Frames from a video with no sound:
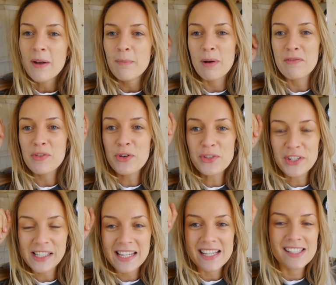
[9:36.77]
but
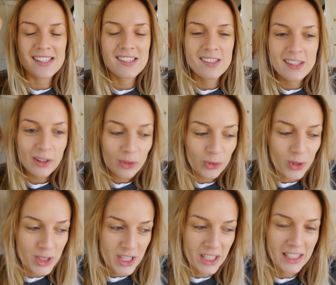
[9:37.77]
unfortunately it's still
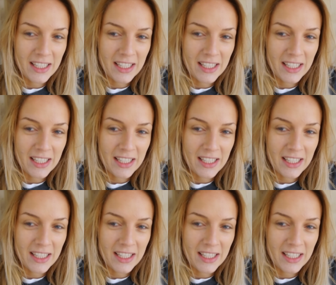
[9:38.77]
not done